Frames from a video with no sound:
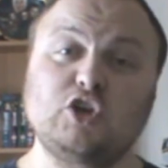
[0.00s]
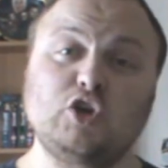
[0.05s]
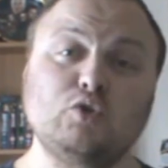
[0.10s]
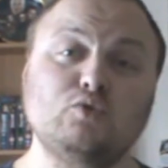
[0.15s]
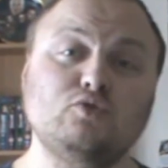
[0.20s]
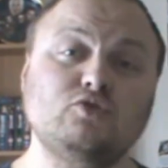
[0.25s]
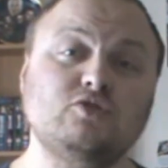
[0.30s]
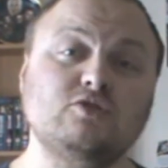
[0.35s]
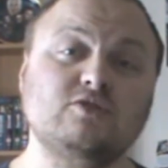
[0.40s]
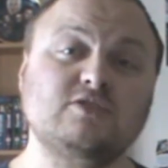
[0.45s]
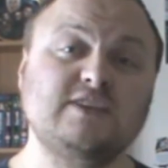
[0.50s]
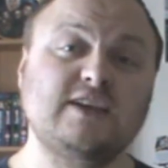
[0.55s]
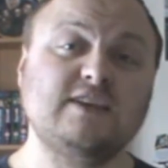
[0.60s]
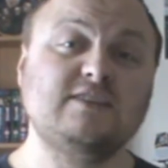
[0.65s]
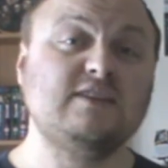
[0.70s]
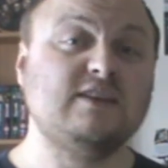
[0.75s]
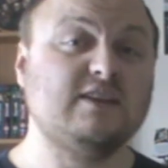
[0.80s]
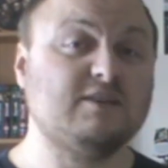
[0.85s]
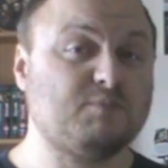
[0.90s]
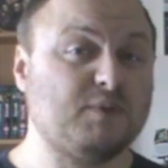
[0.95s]
huge
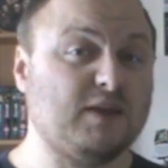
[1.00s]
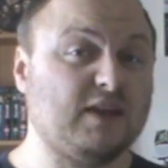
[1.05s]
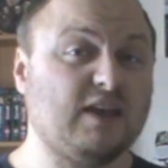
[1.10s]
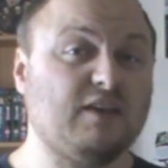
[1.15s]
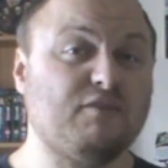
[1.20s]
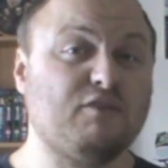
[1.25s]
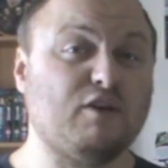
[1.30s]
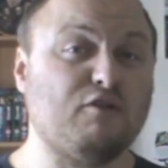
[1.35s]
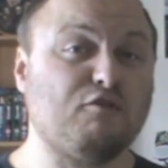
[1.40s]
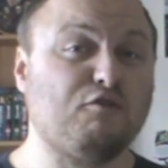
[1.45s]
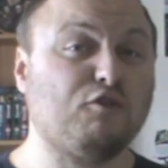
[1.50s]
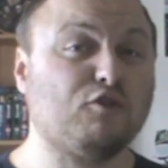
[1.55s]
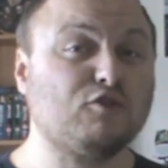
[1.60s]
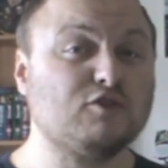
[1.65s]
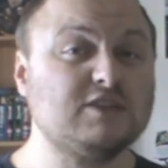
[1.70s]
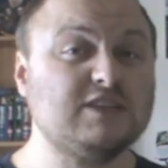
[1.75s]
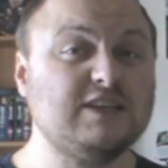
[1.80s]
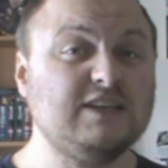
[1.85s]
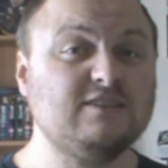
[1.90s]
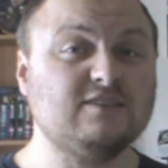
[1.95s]
success and it's been given a full
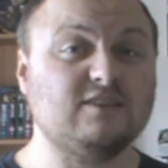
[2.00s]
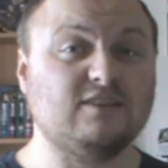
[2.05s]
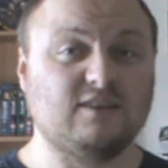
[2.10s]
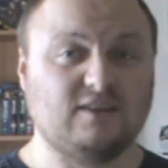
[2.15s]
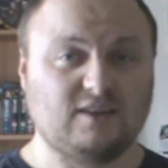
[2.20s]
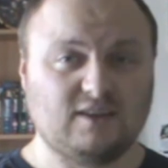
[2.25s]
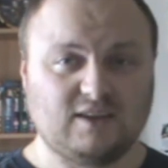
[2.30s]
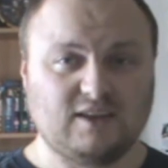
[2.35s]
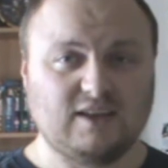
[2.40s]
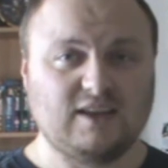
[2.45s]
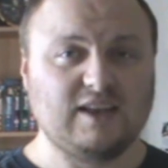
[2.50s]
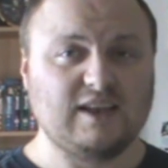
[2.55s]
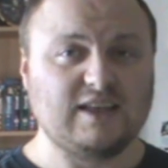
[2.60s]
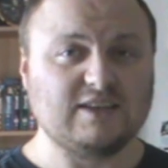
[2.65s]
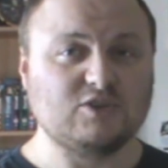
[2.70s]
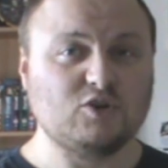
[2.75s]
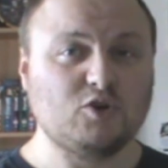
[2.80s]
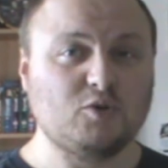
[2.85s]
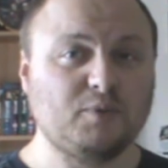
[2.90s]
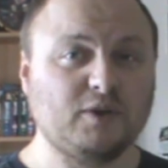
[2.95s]
season.
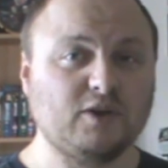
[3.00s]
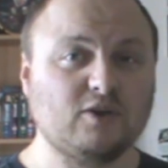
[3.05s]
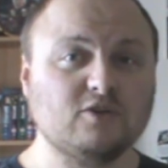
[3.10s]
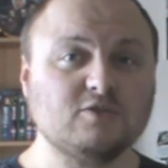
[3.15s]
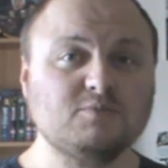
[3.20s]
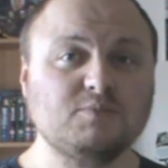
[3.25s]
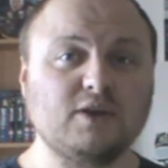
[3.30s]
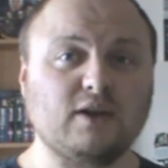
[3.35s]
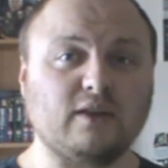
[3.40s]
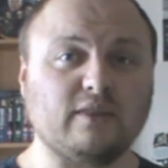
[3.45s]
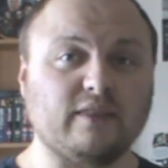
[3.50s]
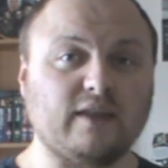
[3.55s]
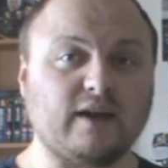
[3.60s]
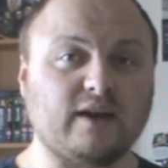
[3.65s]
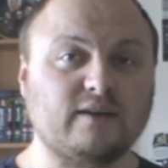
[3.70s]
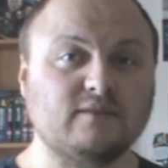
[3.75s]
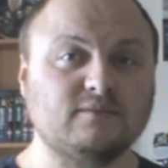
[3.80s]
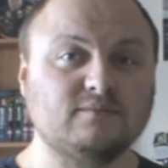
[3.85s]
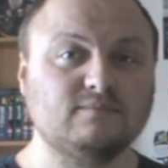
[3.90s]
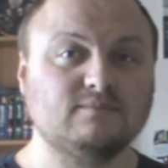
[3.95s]
Let's hope it goes beyond
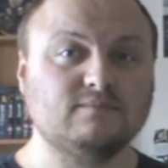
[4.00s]
that.